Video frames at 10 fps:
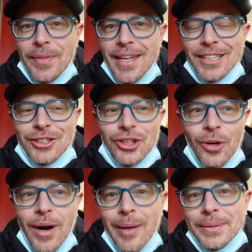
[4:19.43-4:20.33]
It's
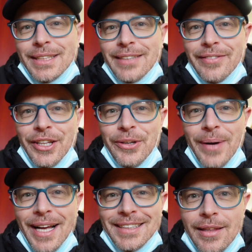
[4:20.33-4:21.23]
so opposite of the
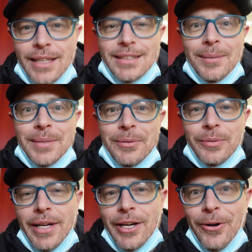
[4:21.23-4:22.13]
US that sometimes
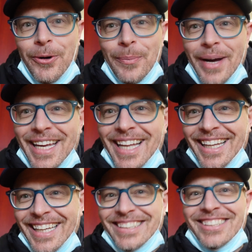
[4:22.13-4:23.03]
when I go home I get
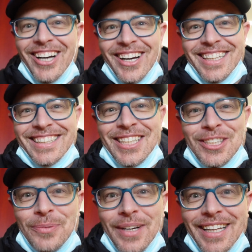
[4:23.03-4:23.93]
like stuck because I
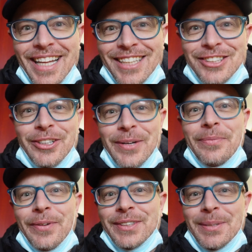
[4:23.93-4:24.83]
just want to like scream
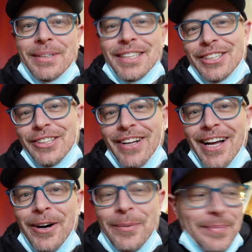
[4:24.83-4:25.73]
for some additional
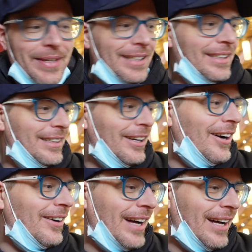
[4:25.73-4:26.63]
help. Oh,